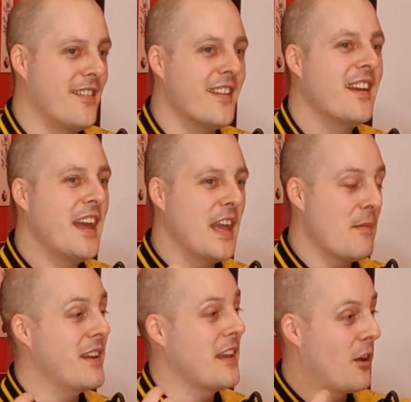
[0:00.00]
and he
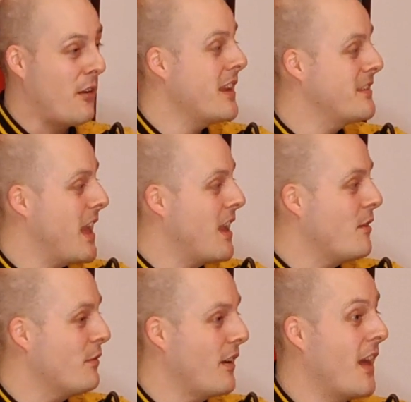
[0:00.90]
makes that great
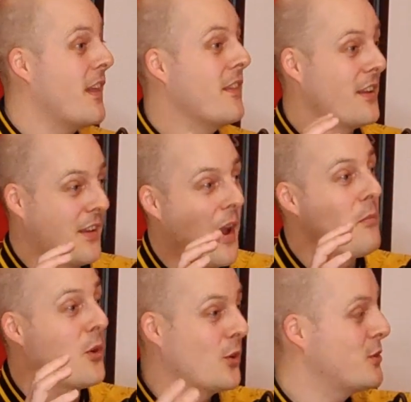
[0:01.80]
save, and then the
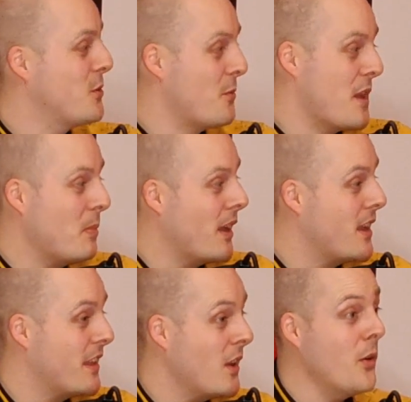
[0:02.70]
camera cuts to a replay,
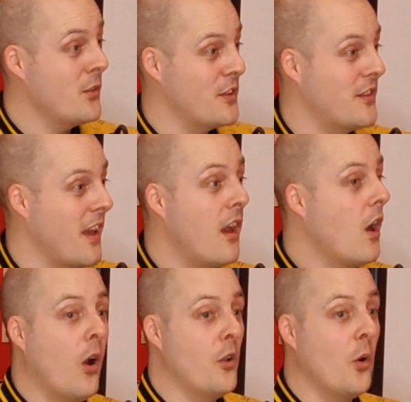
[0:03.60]
and you think, oh, it's going to,
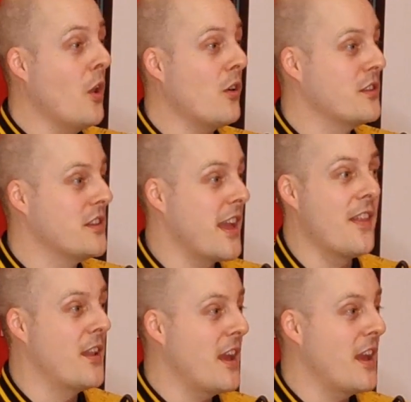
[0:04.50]
oh no, we're not going to see it.